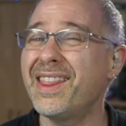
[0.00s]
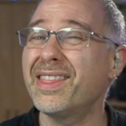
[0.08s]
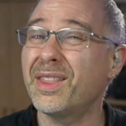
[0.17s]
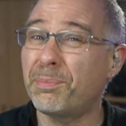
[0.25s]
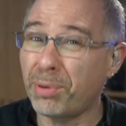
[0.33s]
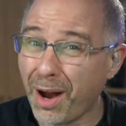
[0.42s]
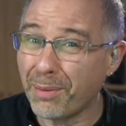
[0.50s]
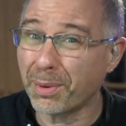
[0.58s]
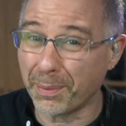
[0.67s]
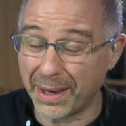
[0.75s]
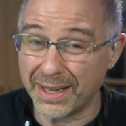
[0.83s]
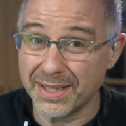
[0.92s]
The
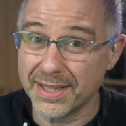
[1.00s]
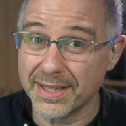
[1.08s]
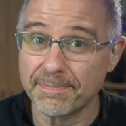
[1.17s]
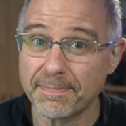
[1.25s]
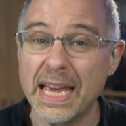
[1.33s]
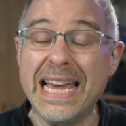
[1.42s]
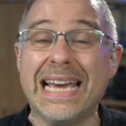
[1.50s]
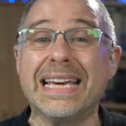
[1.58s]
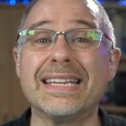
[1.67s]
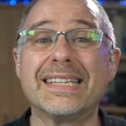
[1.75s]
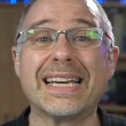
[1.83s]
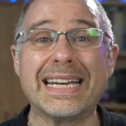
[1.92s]
problem is
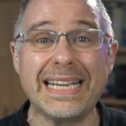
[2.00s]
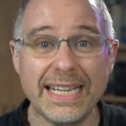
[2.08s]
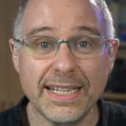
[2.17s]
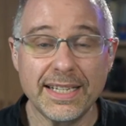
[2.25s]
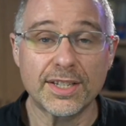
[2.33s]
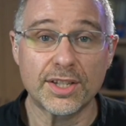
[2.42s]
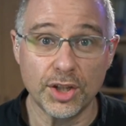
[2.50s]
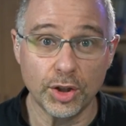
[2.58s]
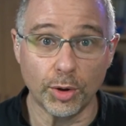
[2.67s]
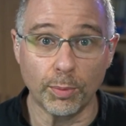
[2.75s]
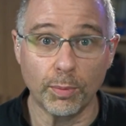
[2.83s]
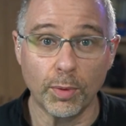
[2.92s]
that in
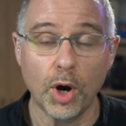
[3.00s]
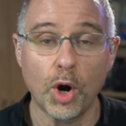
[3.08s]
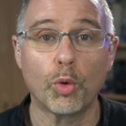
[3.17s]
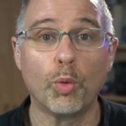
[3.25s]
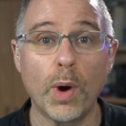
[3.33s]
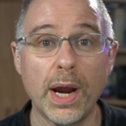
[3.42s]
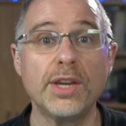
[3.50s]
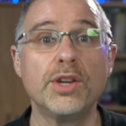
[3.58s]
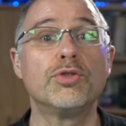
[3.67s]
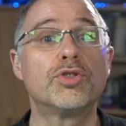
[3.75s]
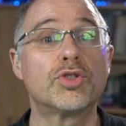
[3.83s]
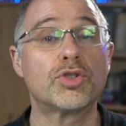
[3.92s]
Zoom, when you
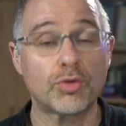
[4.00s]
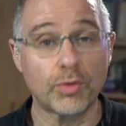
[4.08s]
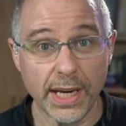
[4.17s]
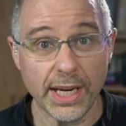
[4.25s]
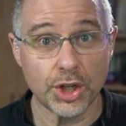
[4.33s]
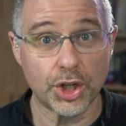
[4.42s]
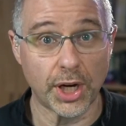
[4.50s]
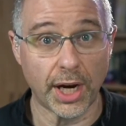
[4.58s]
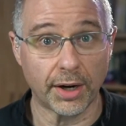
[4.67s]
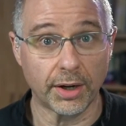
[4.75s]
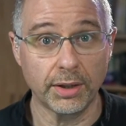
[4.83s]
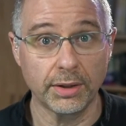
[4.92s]
screen
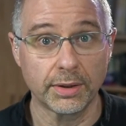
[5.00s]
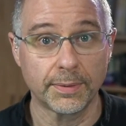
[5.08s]
share,